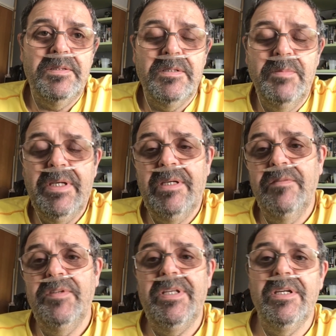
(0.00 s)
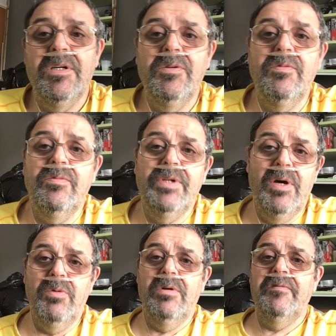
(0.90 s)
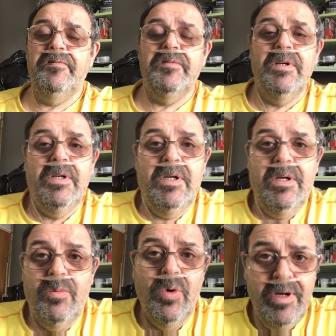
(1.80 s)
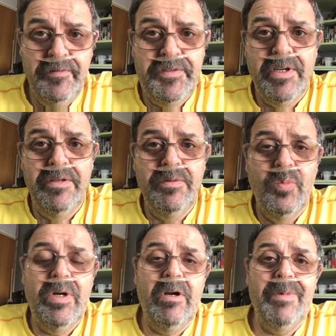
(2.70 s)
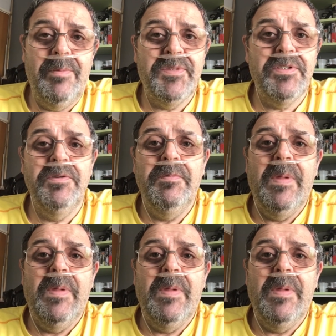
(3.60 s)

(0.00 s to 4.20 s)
make a video note of what I've done and where I'm up to.